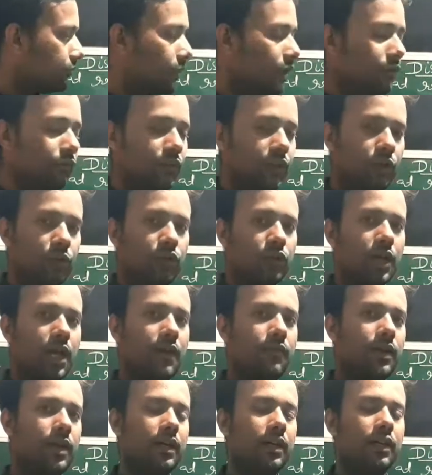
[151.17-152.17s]
we don't
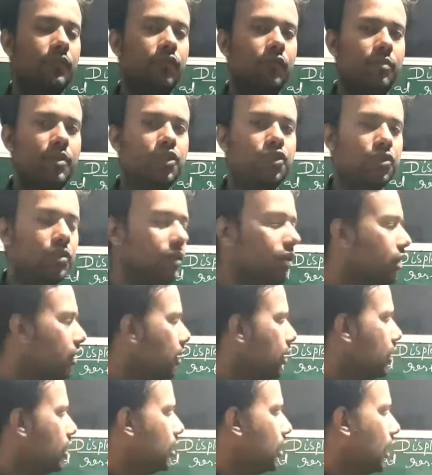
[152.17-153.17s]
have any information
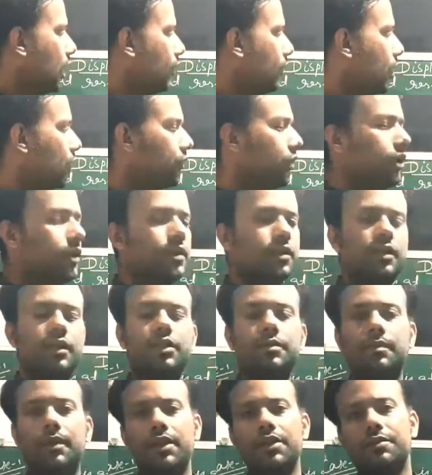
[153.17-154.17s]
about
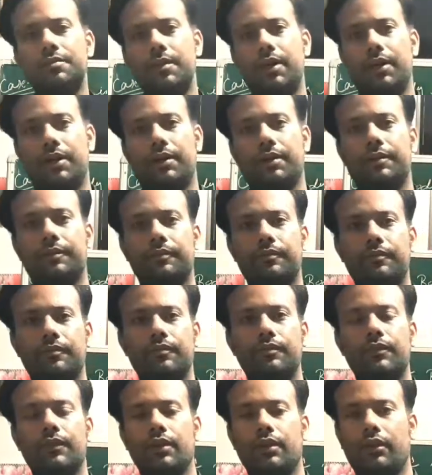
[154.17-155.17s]
displacement,
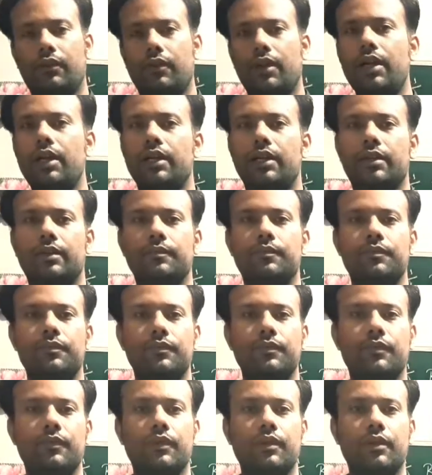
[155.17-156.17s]
right?
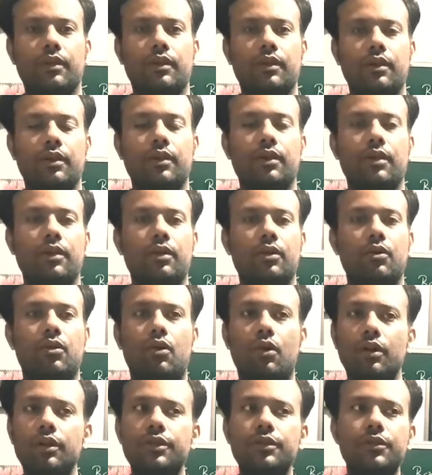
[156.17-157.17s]

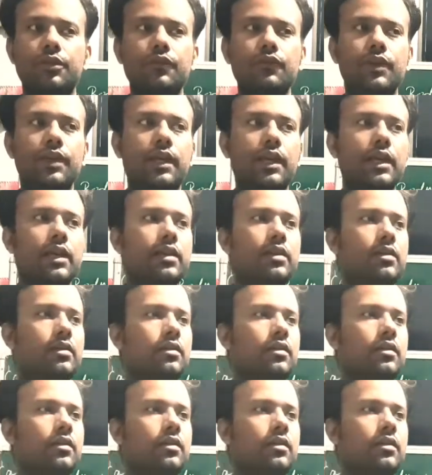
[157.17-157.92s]
Also we can